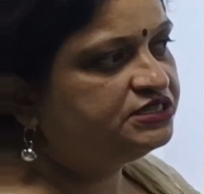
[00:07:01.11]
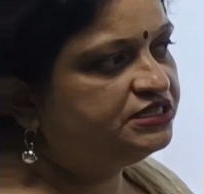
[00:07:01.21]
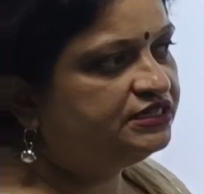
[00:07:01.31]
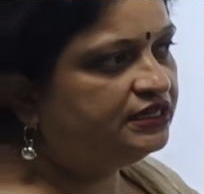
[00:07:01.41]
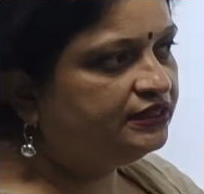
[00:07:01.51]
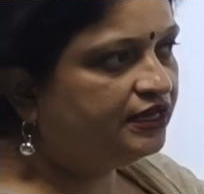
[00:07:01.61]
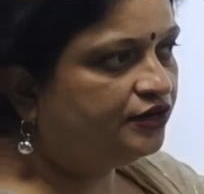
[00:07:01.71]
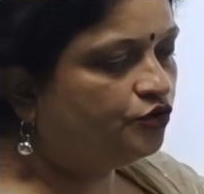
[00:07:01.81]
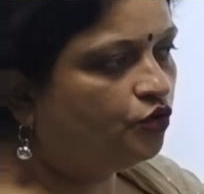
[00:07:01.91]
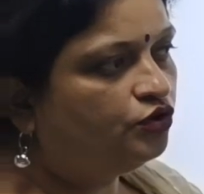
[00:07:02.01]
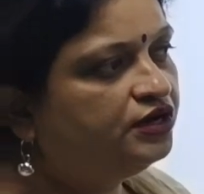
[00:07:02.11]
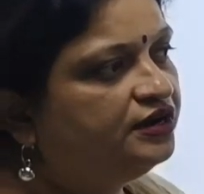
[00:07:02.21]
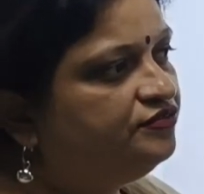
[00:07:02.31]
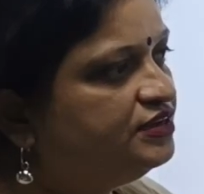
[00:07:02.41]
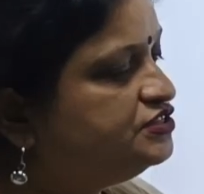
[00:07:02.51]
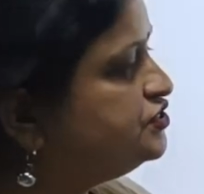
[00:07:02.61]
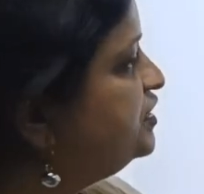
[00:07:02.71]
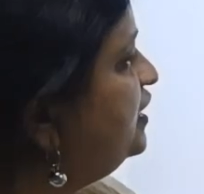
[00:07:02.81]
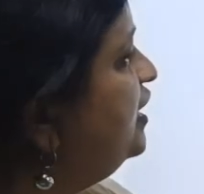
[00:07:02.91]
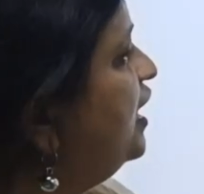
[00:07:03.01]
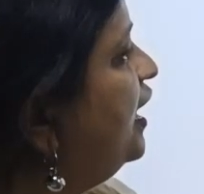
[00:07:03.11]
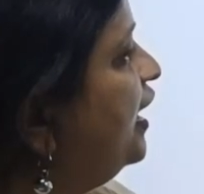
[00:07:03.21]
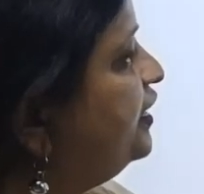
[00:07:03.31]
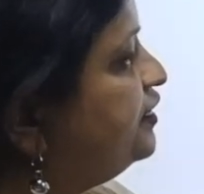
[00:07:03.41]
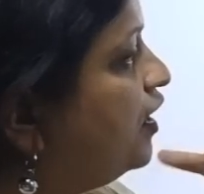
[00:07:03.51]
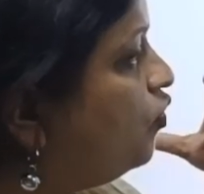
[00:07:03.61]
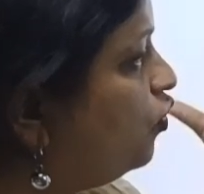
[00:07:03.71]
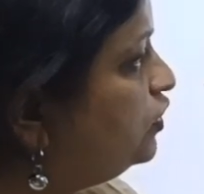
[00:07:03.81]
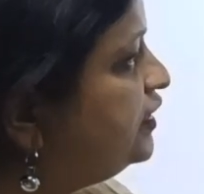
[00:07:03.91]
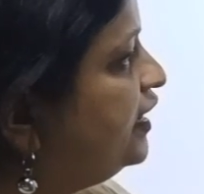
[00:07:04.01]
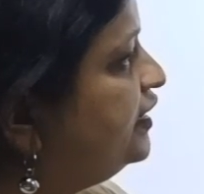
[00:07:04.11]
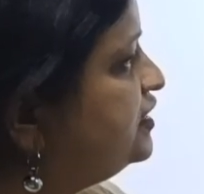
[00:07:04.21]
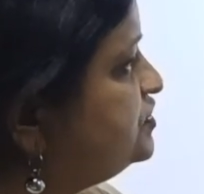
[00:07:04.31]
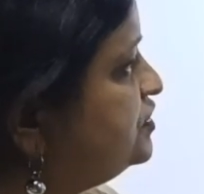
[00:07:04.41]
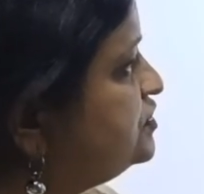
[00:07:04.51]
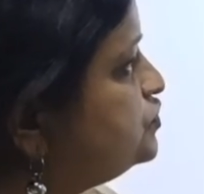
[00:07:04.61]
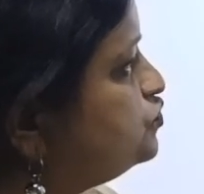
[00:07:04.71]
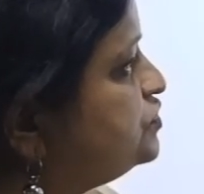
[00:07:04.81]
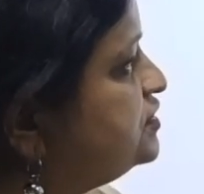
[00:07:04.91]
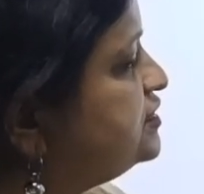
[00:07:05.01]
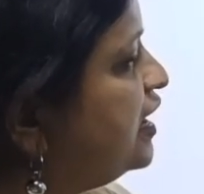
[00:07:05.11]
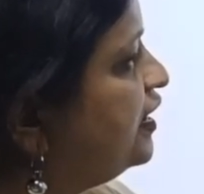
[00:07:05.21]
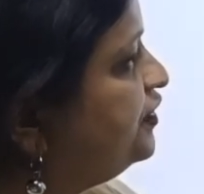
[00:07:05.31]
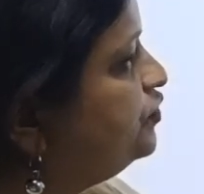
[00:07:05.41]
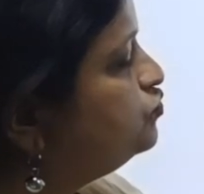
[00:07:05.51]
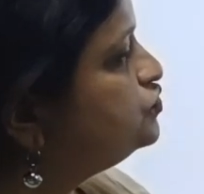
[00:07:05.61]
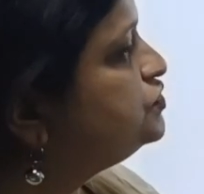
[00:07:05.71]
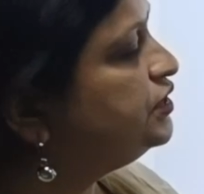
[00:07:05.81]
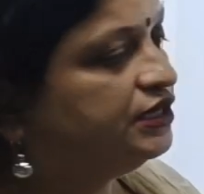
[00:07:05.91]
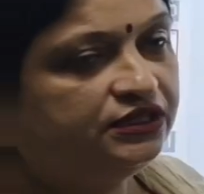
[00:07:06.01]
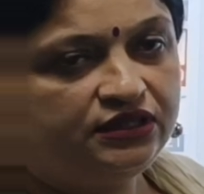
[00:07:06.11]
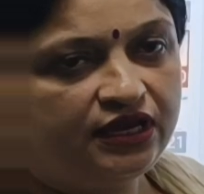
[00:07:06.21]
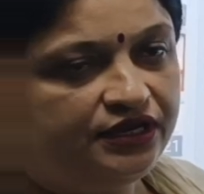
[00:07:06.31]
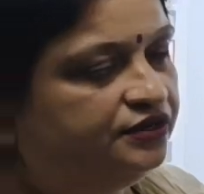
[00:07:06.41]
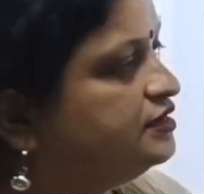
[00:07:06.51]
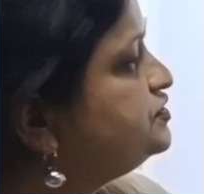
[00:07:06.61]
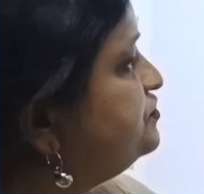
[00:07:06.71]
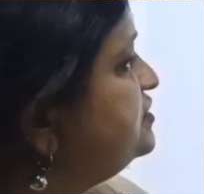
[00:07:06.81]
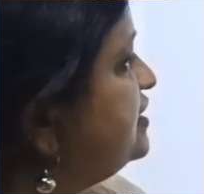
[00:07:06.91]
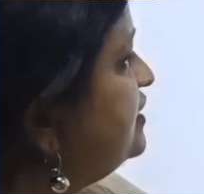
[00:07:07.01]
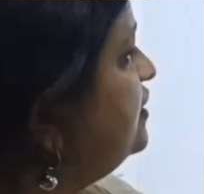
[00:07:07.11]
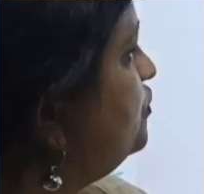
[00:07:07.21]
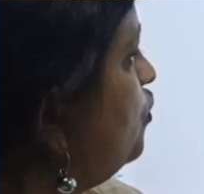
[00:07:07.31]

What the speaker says: material, the non-conventional, and all the energy resources are used in the industries are the